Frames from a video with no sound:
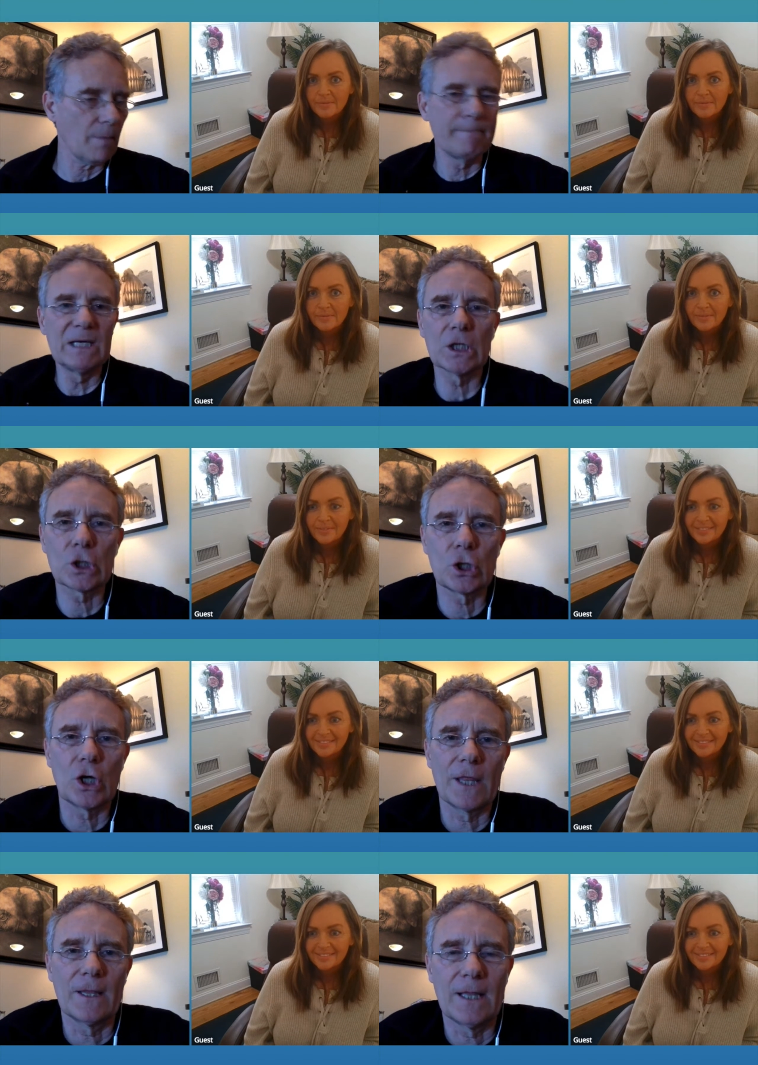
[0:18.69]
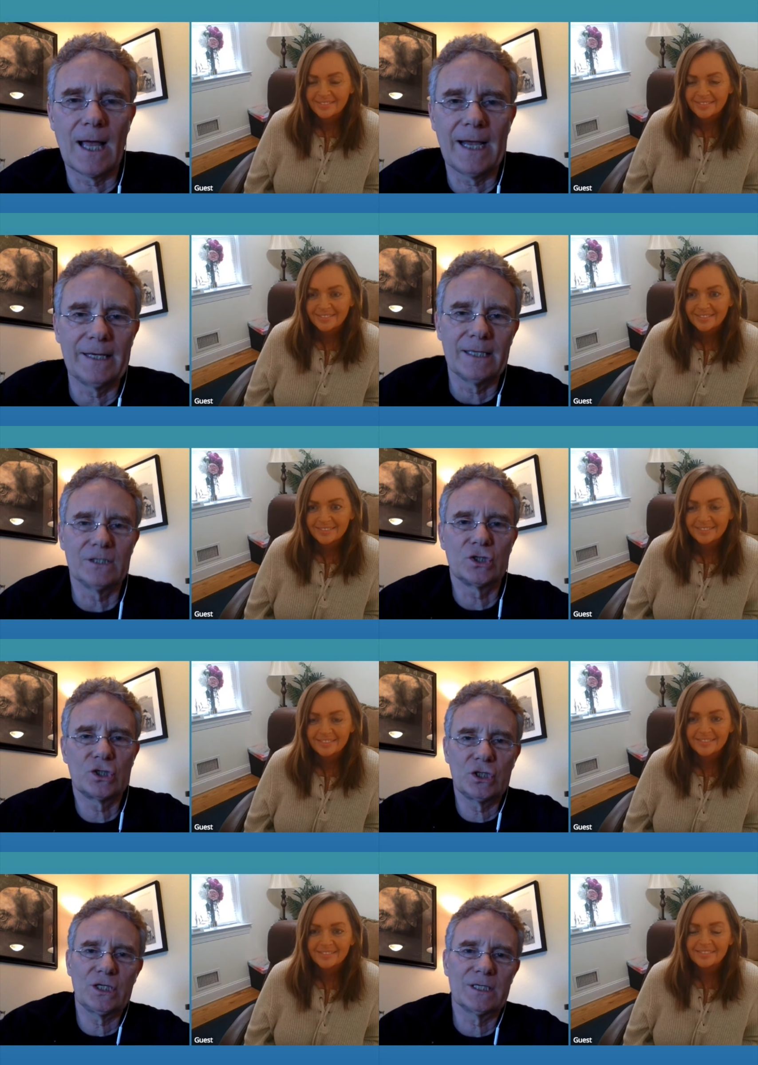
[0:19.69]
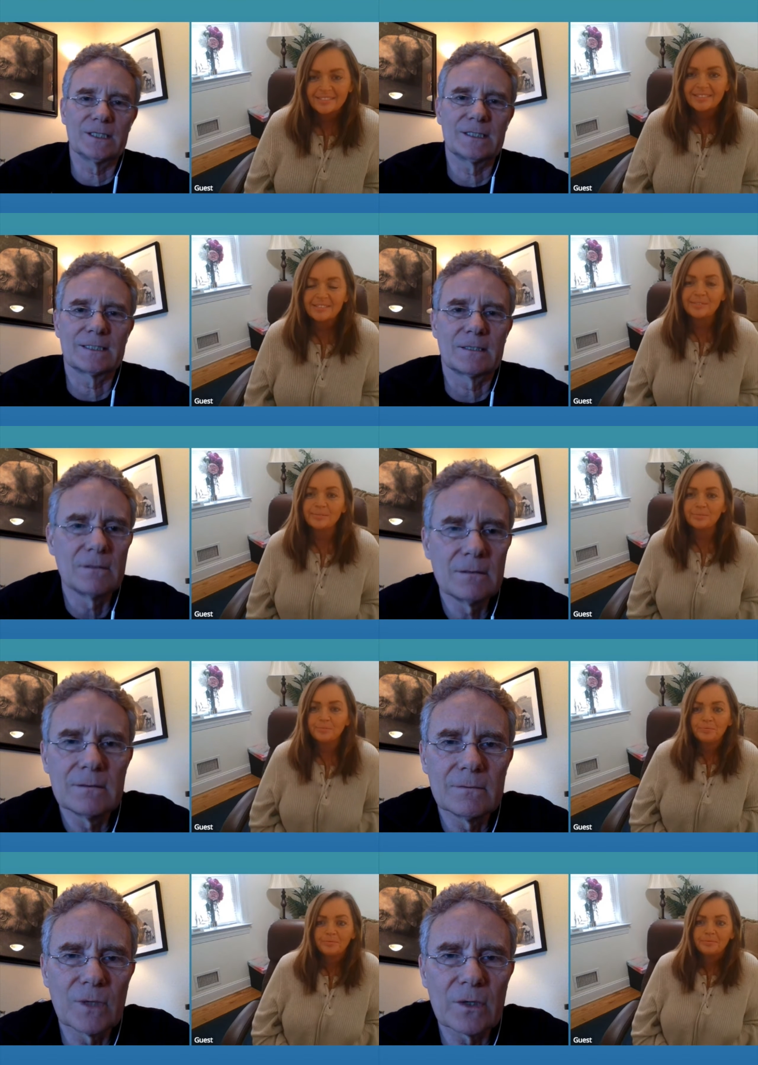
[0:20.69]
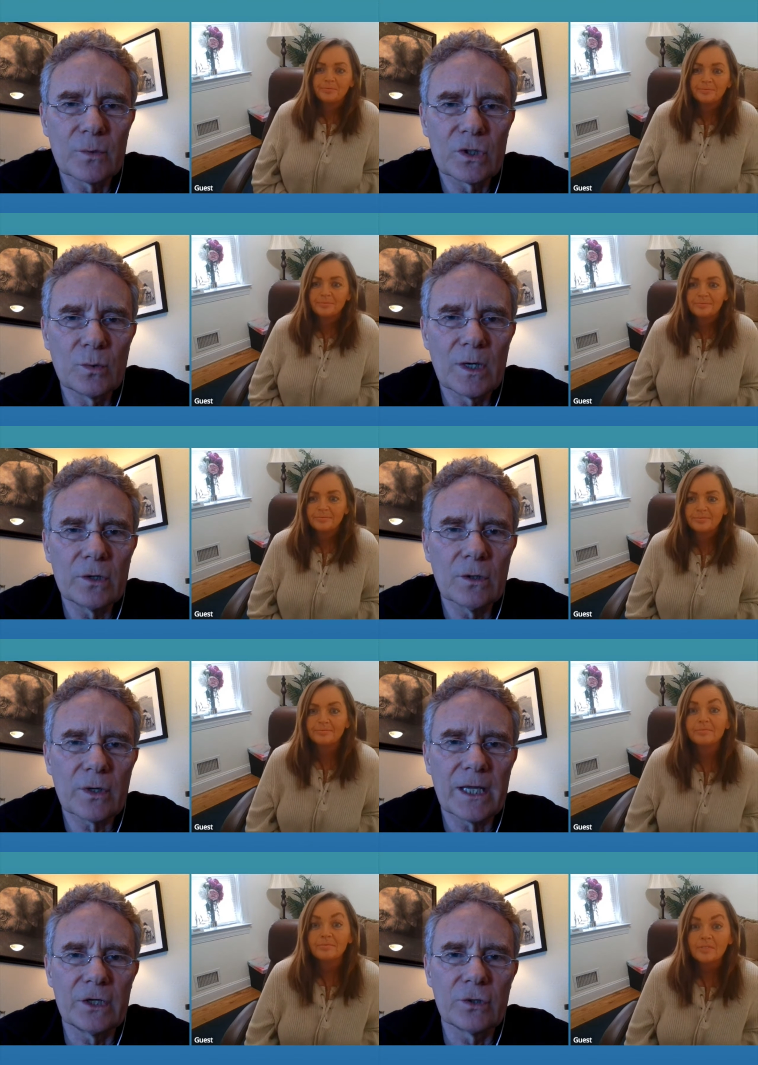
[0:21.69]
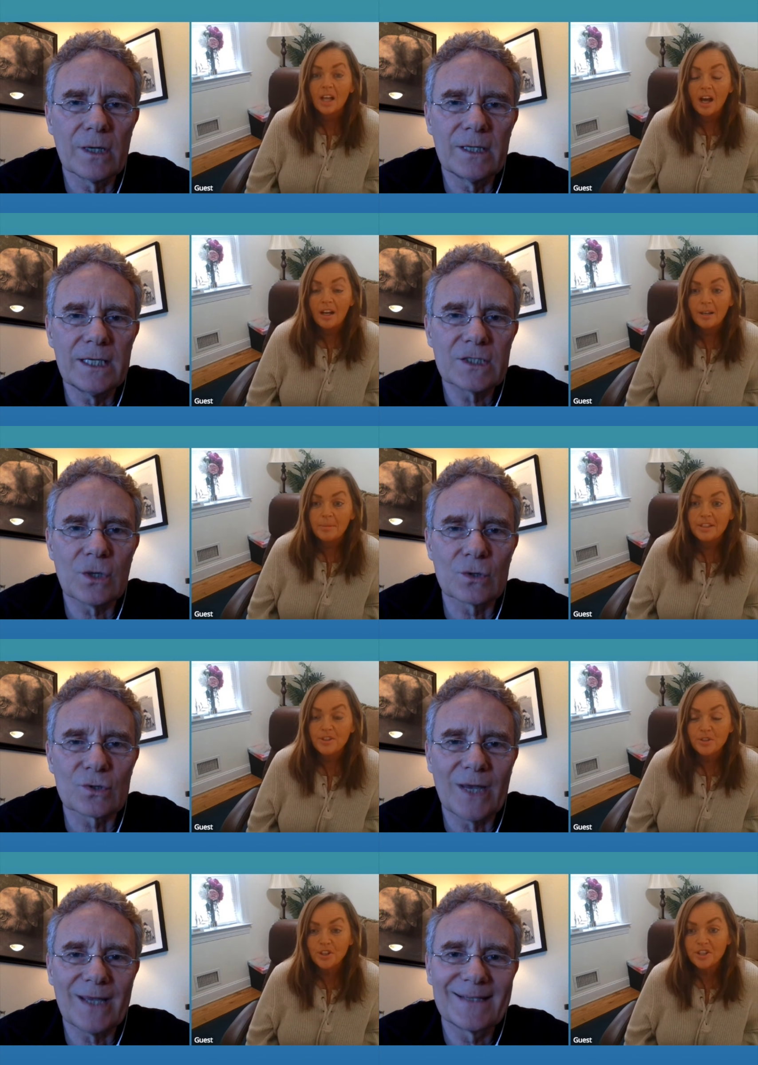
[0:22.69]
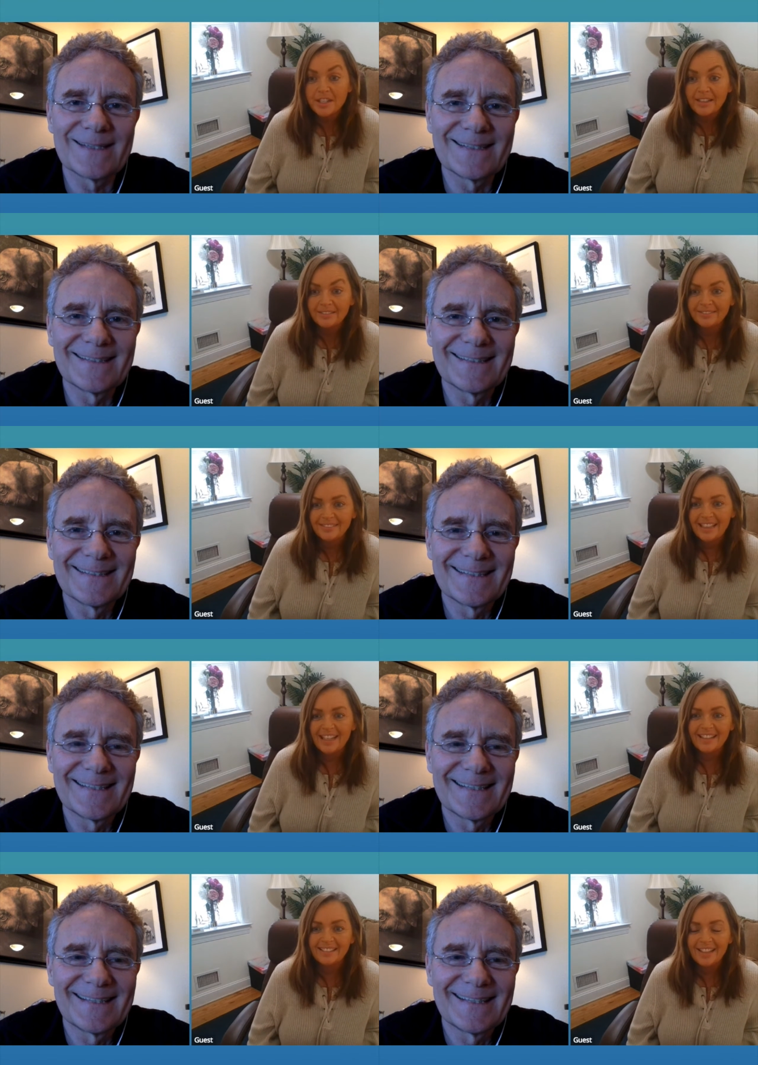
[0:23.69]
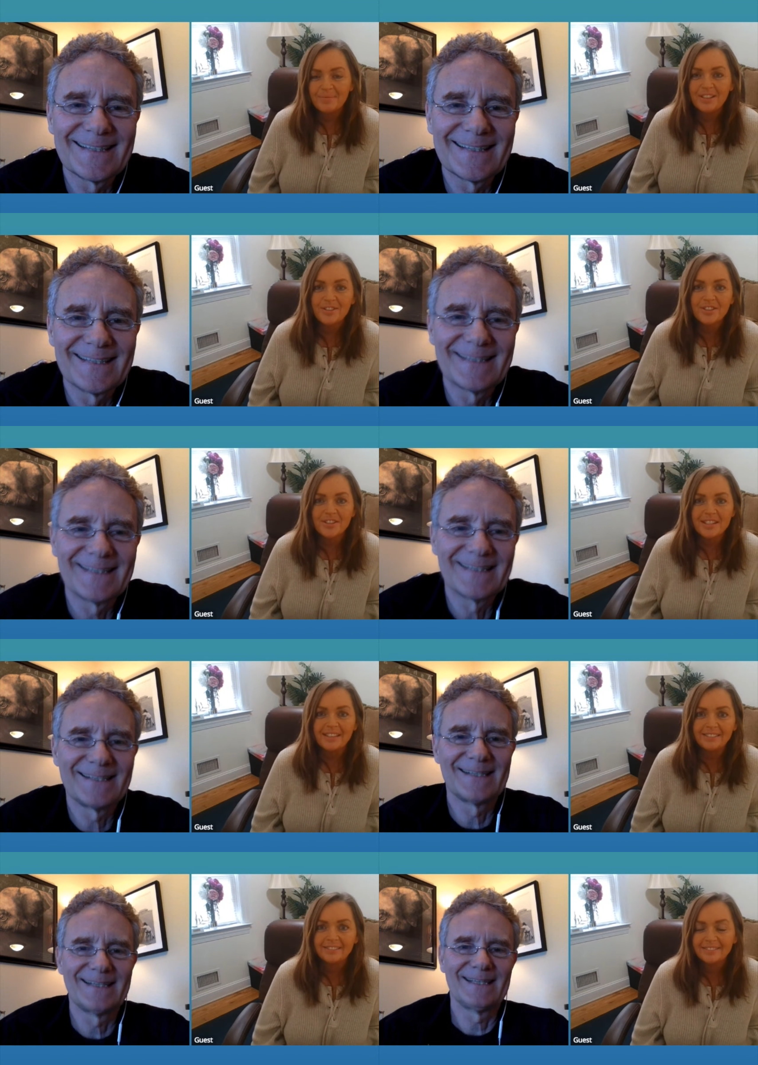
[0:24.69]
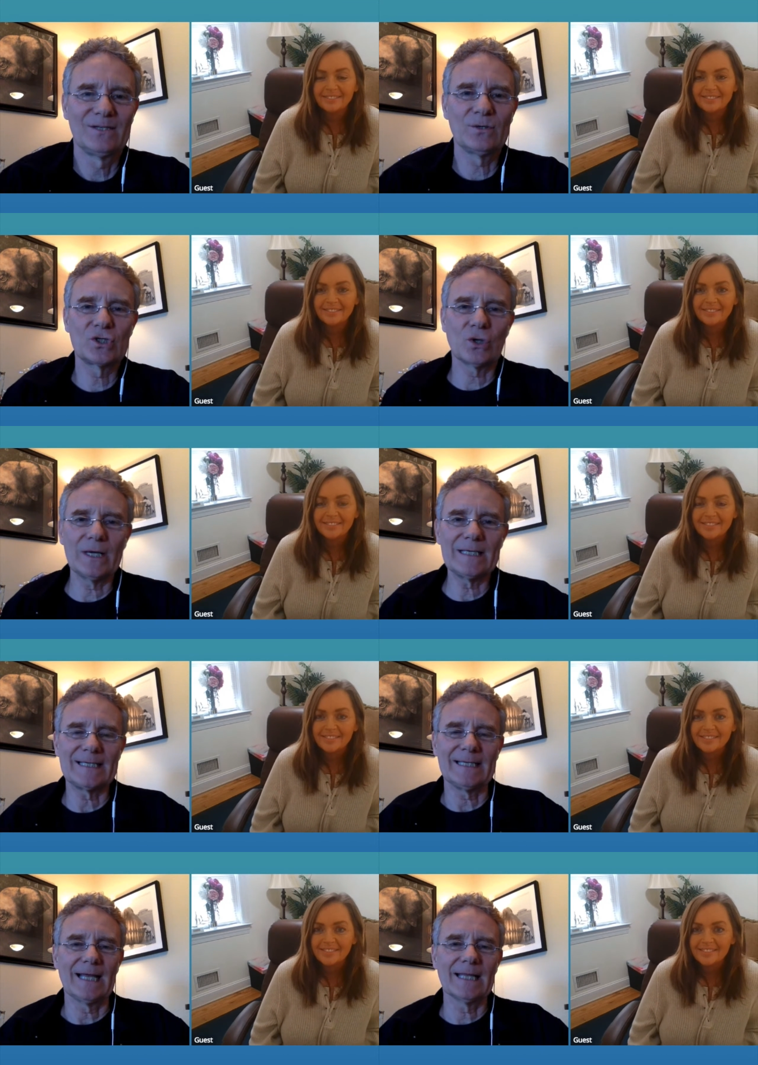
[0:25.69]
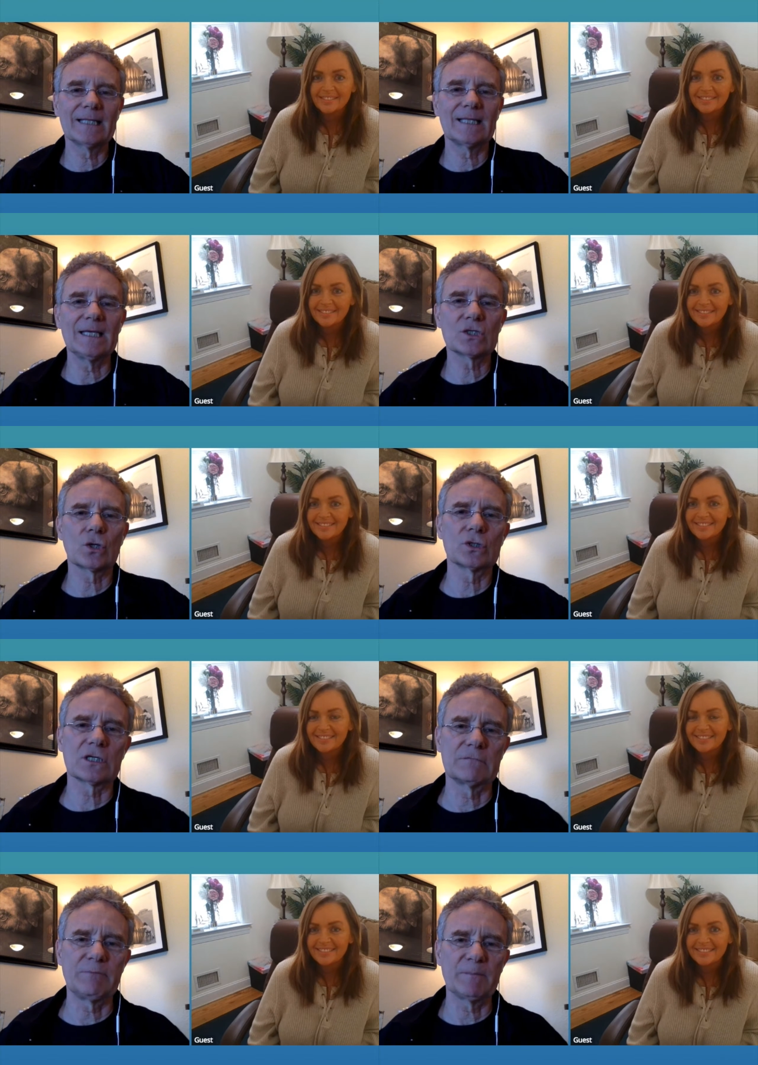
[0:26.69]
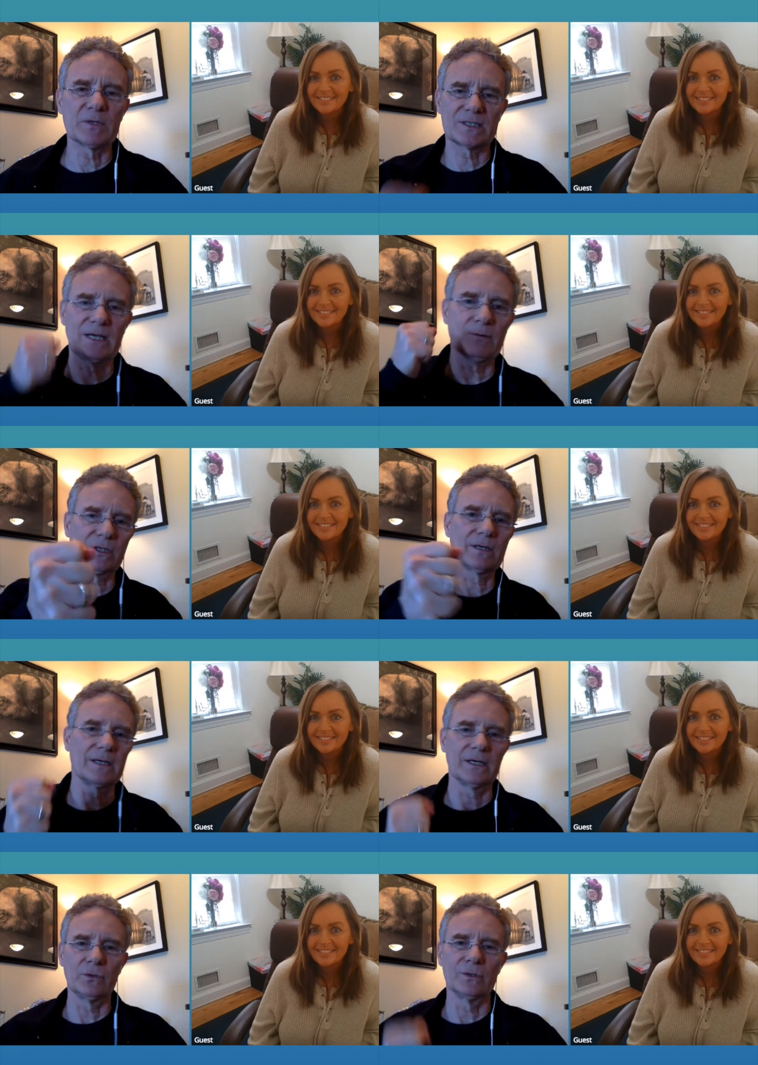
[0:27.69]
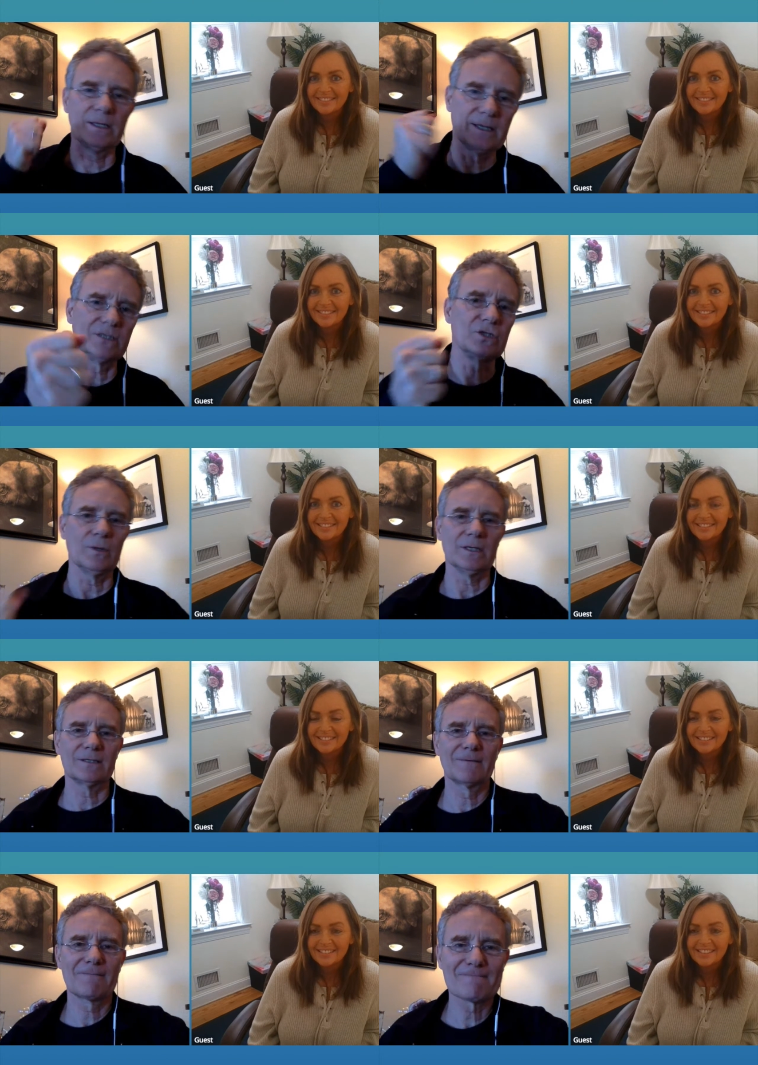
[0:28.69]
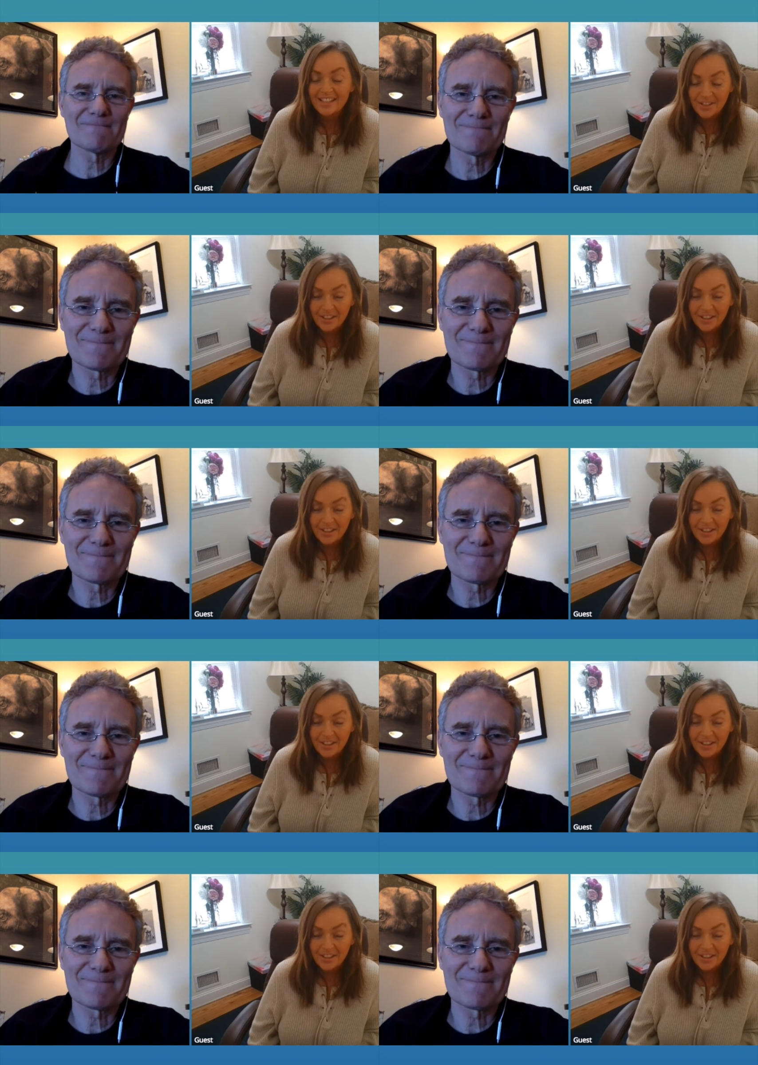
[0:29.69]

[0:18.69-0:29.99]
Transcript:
Speaker 1: Miller on the line, and she is where, where are you located? You're on the East Coast, right?
Speaker 2: Yeah, I'm in New Jersey.
Speaker 1: New Jersey. I like the East Coast because people say what they're going to do and then they do it.
Speaker 2: That's